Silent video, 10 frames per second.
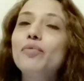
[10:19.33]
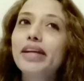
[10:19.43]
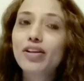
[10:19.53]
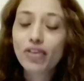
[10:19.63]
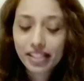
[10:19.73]

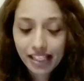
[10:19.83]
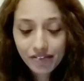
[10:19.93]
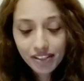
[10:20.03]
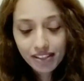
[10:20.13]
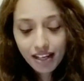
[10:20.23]
Oh my god,
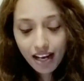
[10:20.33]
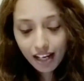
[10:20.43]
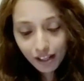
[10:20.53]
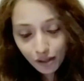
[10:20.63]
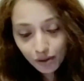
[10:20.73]
even
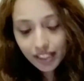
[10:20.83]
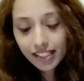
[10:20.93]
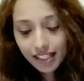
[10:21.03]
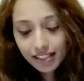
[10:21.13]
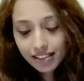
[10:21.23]

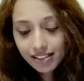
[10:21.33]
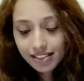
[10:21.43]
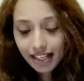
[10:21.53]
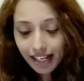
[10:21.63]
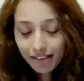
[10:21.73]
looking at
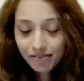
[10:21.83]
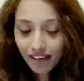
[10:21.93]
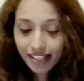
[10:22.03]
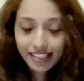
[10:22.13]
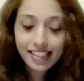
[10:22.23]
this,
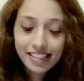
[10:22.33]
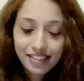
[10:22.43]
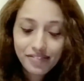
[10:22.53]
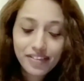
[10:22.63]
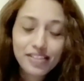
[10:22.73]
I'm finding
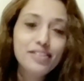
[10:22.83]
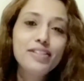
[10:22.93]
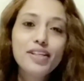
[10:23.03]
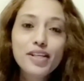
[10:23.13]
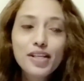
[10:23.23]
it difficult